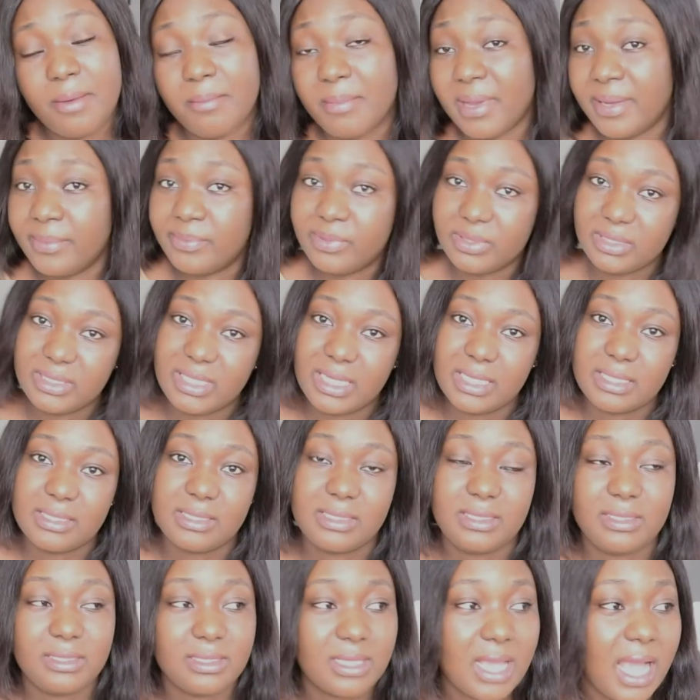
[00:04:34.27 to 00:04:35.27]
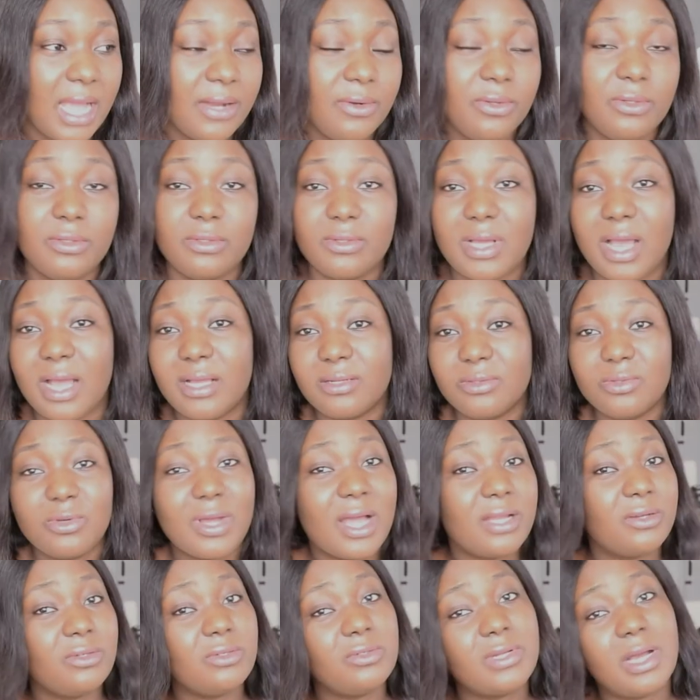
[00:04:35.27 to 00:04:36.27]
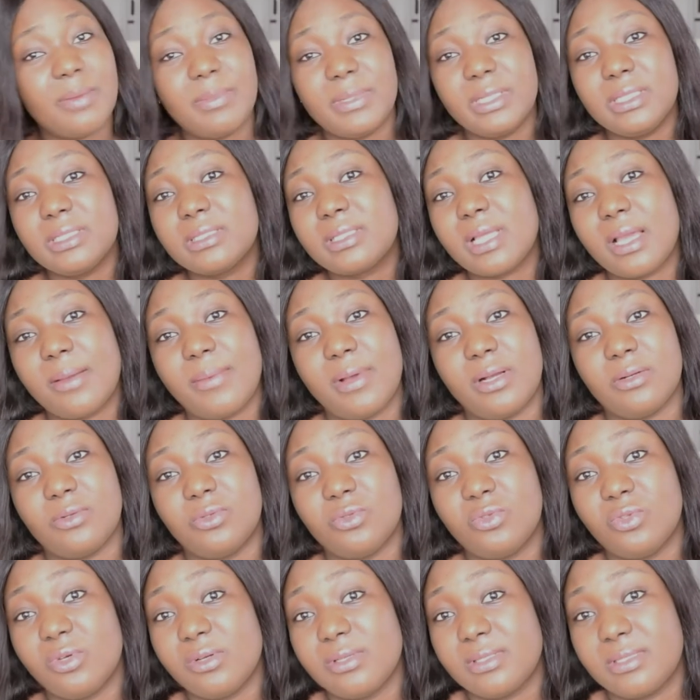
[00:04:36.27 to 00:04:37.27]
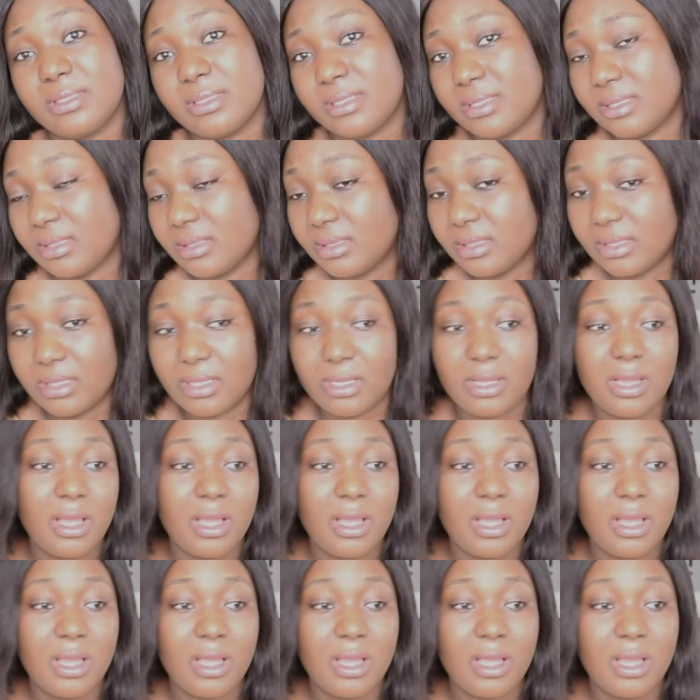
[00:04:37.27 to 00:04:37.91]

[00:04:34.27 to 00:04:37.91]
My brother, see, I know how many times I go talk this thing.